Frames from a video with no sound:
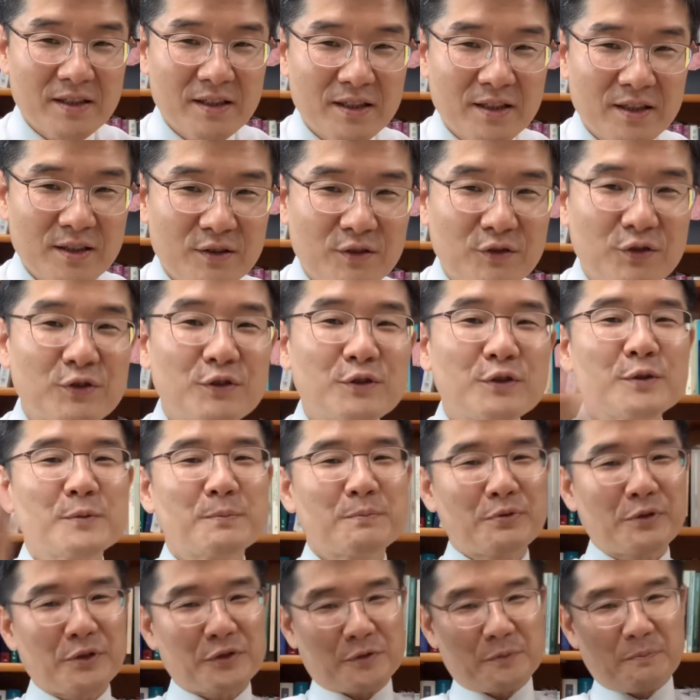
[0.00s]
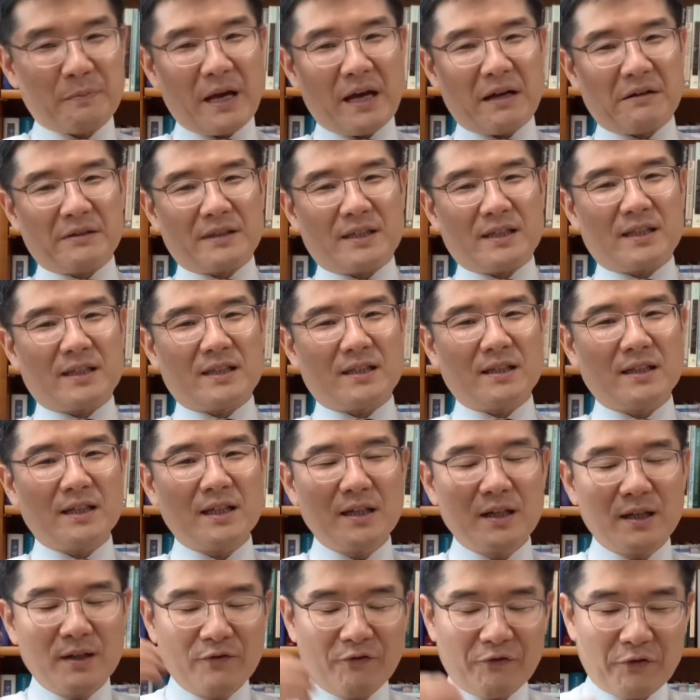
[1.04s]
to prosperity,
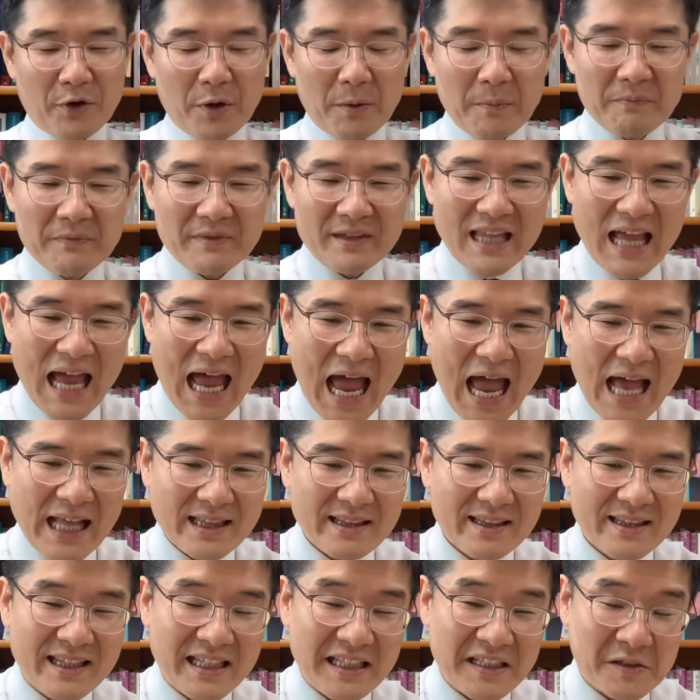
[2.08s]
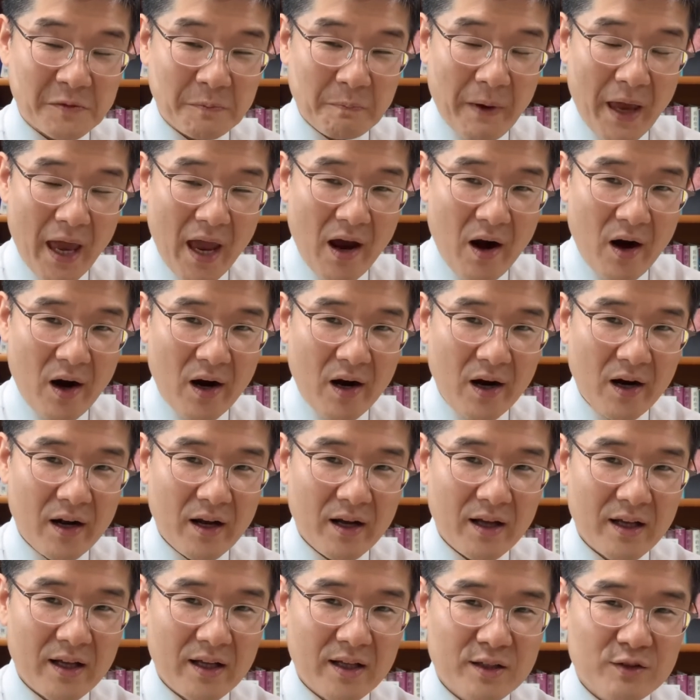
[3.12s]
from that despair
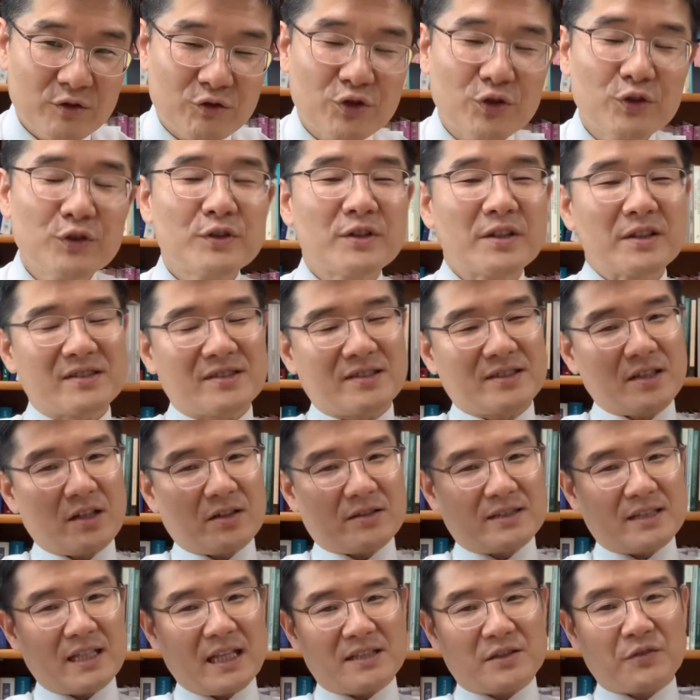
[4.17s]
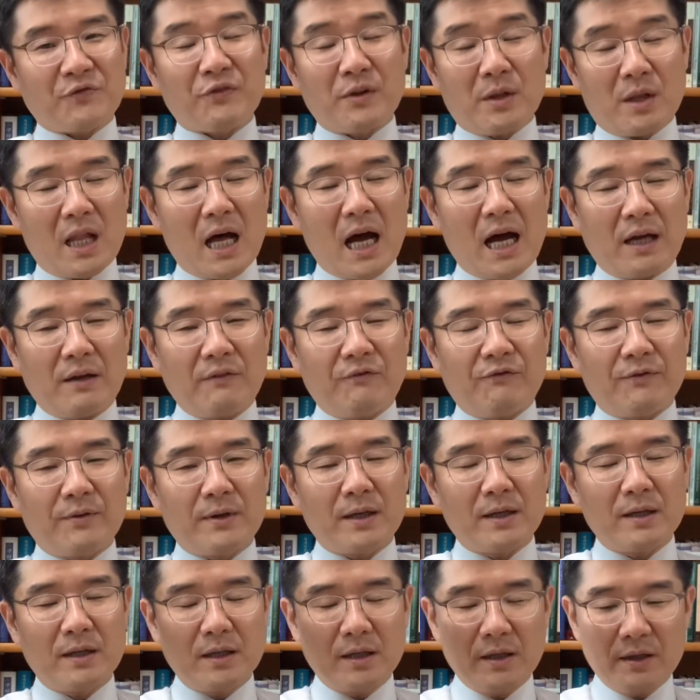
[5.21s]
to the successful life,
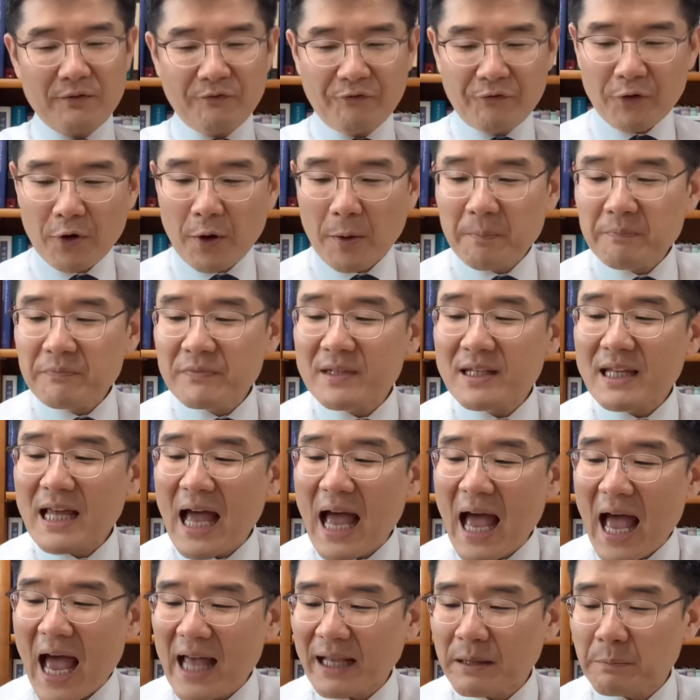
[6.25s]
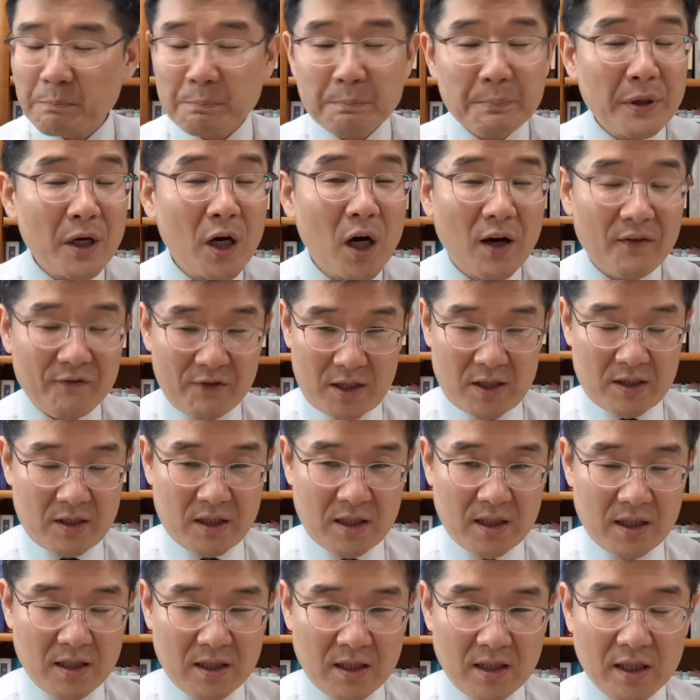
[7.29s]
from that
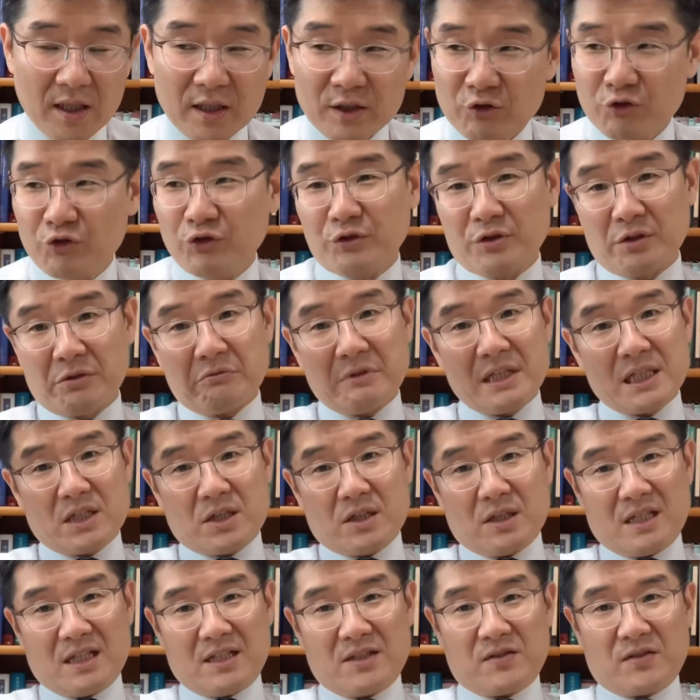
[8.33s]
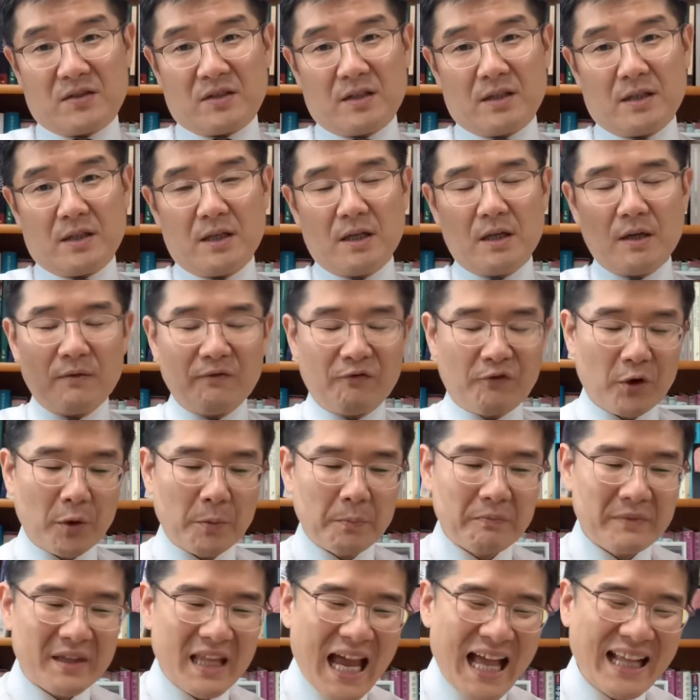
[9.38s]
poverty to the richness,
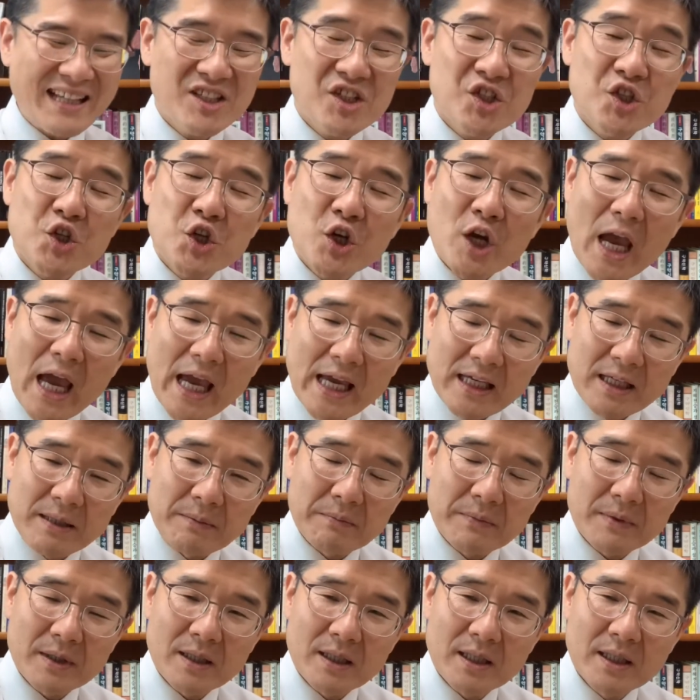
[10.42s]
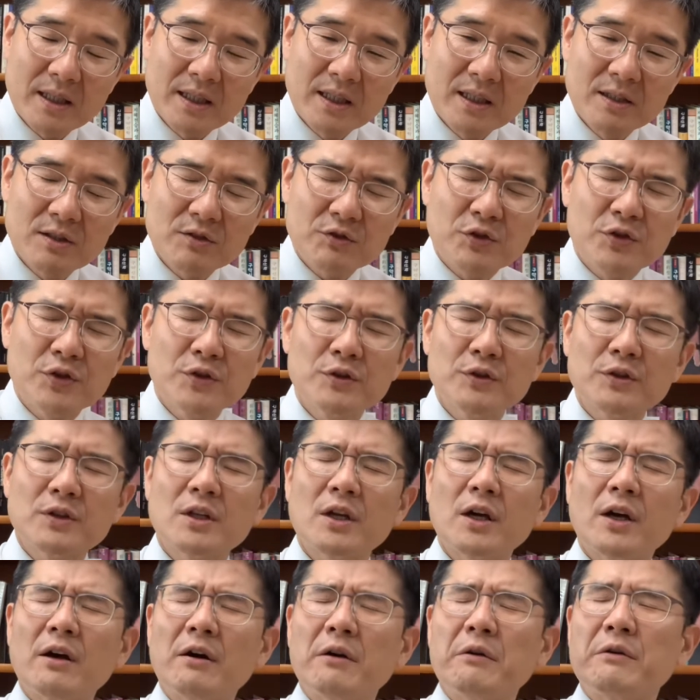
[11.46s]
from that shame to
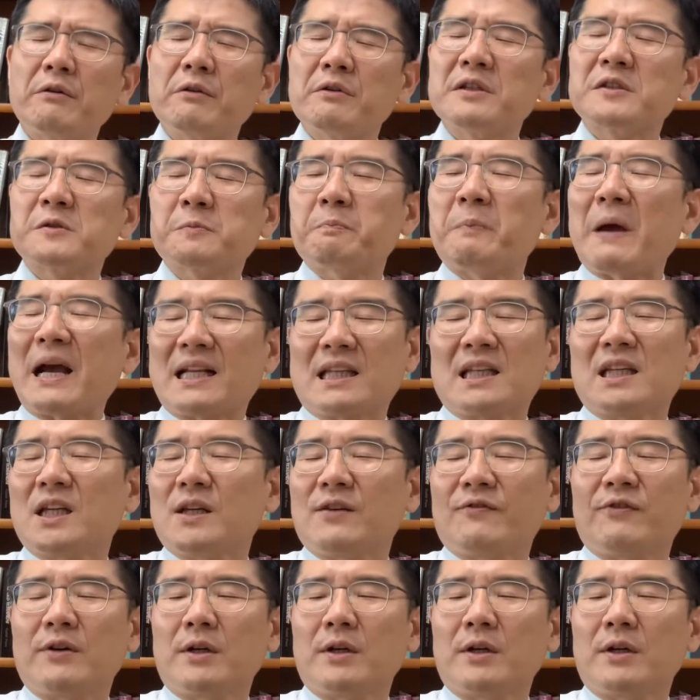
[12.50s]
the respective